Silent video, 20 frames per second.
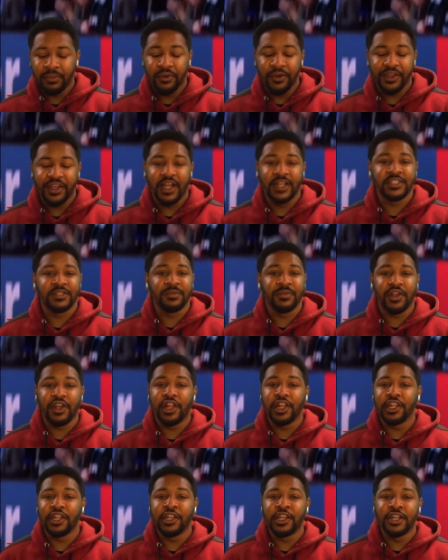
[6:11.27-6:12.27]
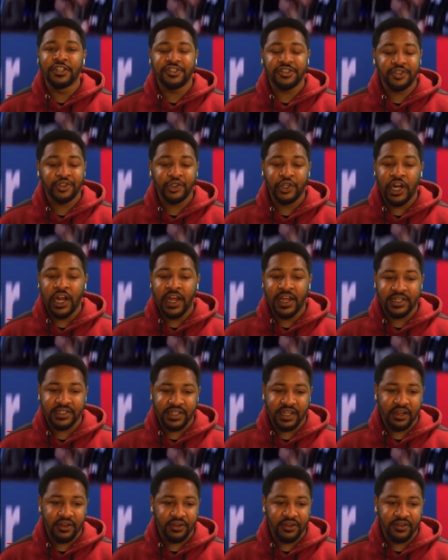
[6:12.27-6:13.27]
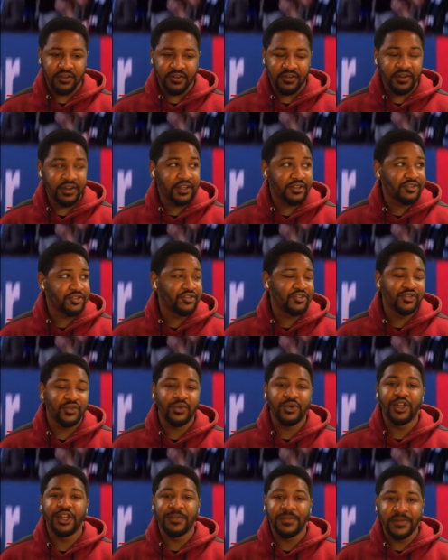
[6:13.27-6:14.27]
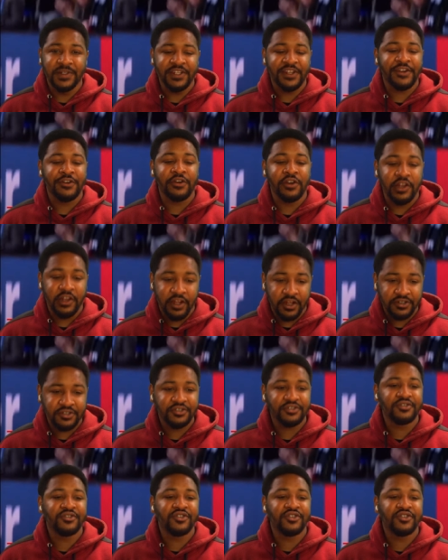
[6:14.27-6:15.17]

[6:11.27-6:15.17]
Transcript: boy got some clutch tries out here. Extremely clutch